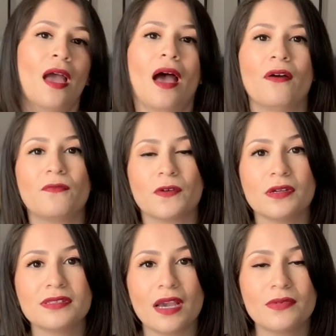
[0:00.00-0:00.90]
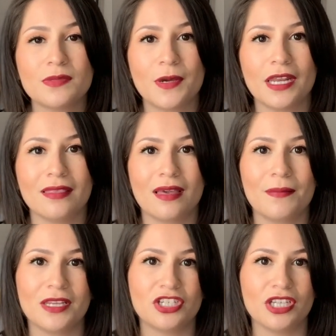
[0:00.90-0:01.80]
At first, I was putting them
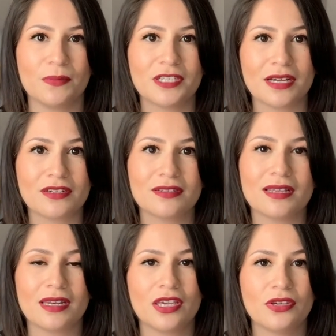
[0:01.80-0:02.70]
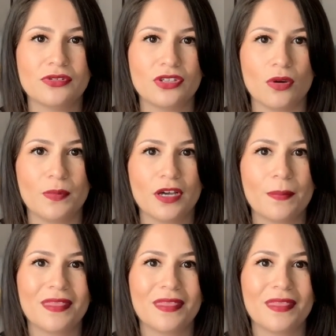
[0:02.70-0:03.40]
in sheet protectors in a huge notebook,